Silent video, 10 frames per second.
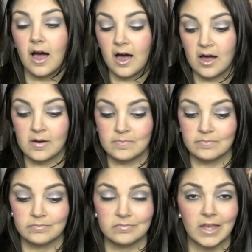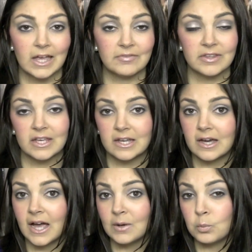Um, I feel like
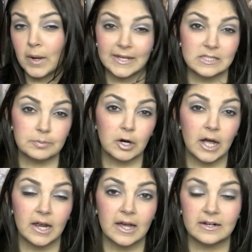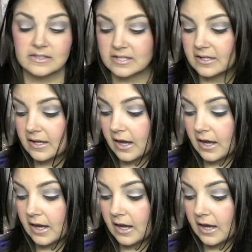I waste product.